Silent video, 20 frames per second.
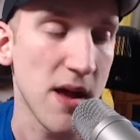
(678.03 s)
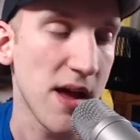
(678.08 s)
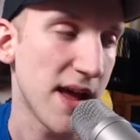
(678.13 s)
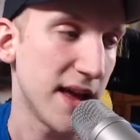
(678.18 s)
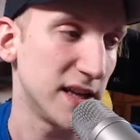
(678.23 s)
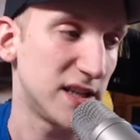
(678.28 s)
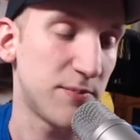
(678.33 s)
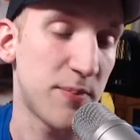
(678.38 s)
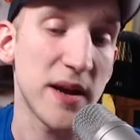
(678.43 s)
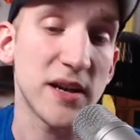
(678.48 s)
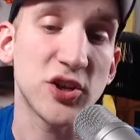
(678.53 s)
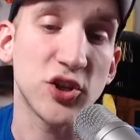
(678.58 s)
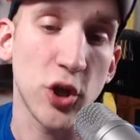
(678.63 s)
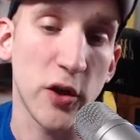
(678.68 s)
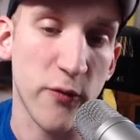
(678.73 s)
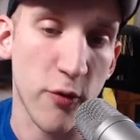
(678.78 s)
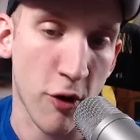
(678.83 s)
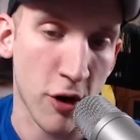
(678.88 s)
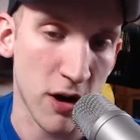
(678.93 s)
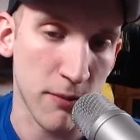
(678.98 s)
especially if
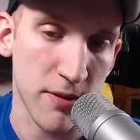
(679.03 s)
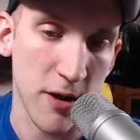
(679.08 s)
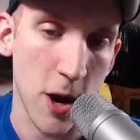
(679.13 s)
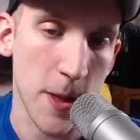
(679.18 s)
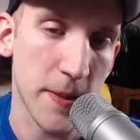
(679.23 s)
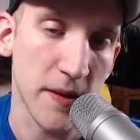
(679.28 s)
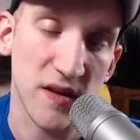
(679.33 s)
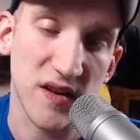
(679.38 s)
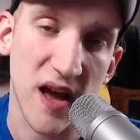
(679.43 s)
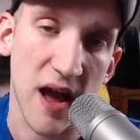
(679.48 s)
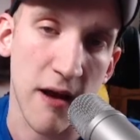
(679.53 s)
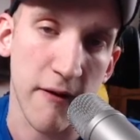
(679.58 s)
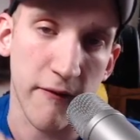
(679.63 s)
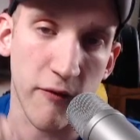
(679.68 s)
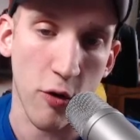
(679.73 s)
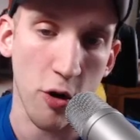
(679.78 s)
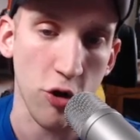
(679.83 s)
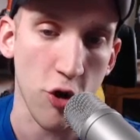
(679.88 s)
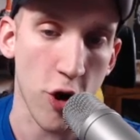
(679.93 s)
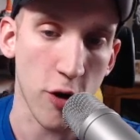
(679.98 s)
we were going to play with this guy for
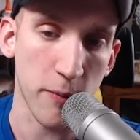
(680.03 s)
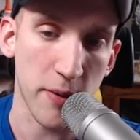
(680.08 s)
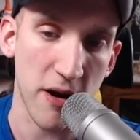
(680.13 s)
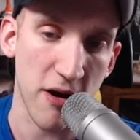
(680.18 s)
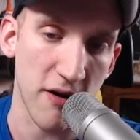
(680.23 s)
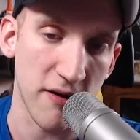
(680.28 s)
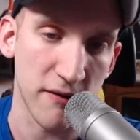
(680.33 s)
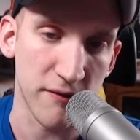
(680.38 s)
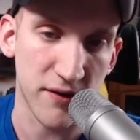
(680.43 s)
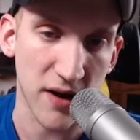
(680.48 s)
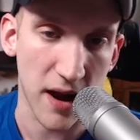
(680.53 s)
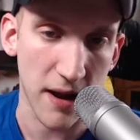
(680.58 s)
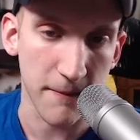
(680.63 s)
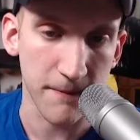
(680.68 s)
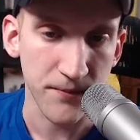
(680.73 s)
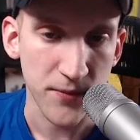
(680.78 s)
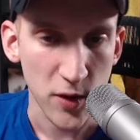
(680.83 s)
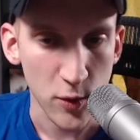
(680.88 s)
a long period of time,